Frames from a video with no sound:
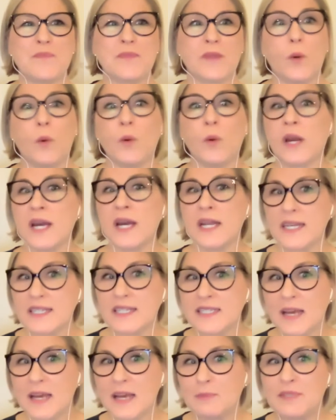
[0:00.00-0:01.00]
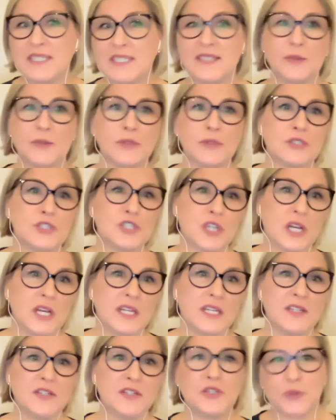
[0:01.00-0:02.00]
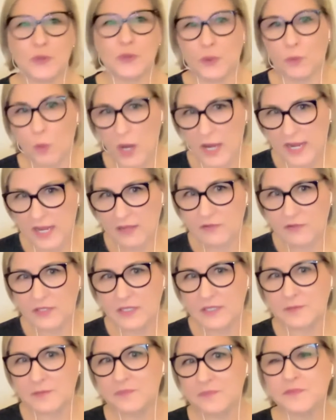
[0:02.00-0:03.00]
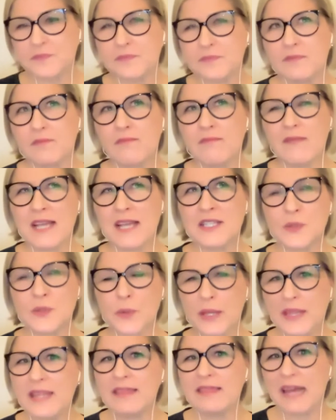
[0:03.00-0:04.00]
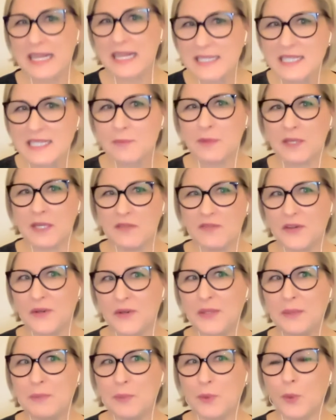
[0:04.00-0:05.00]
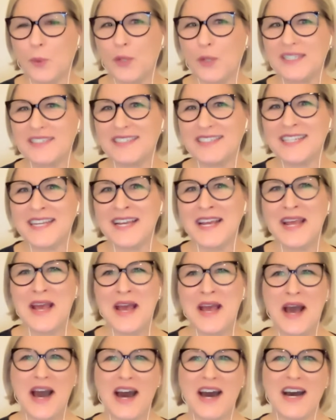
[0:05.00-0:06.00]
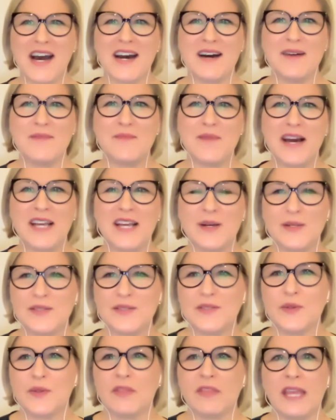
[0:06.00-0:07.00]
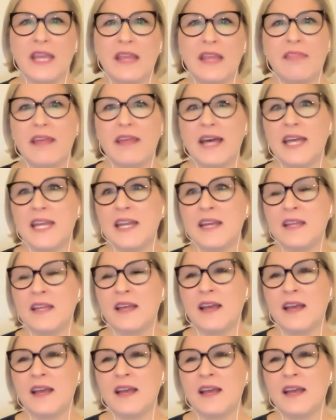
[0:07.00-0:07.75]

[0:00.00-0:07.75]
or unaccepted or judged or whatever. So I think that's something very important. I also think that,